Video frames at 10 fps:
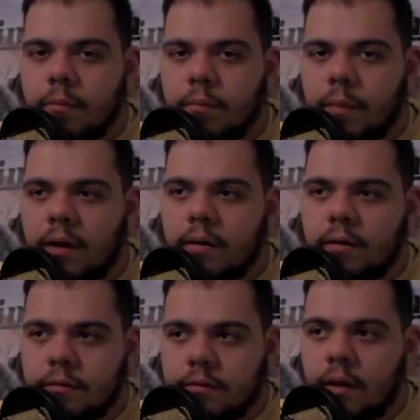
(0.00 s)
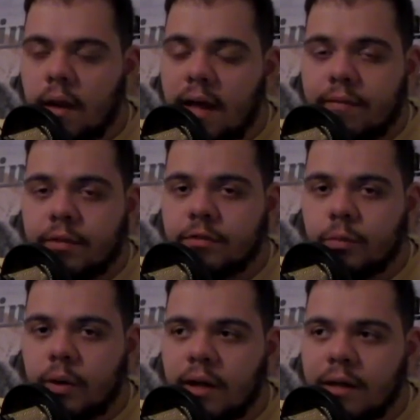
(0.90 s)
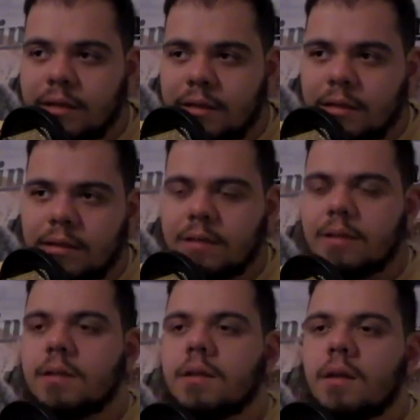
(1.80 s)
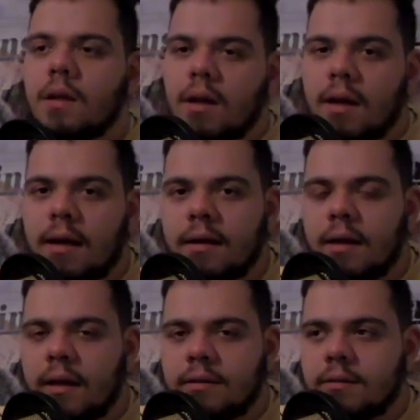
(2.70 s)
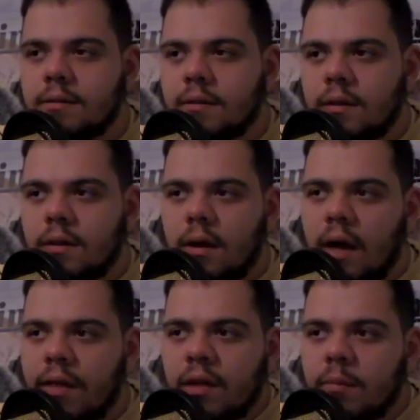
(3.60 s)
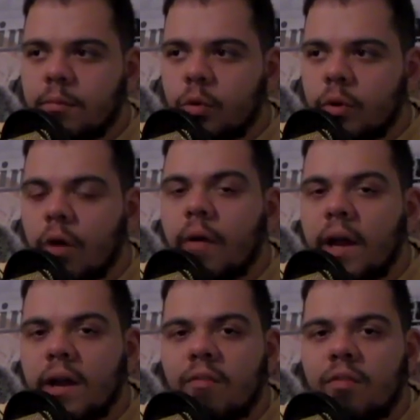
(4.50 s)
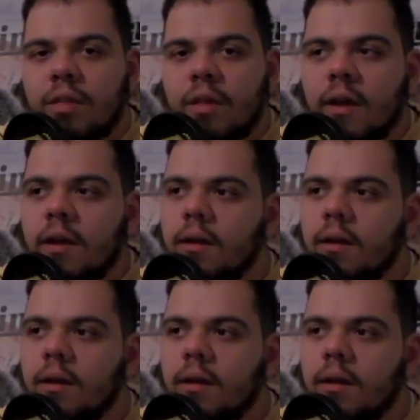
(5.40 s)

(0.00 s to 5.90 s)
But a lot of us, we're like, I think I'm doing all right in everything.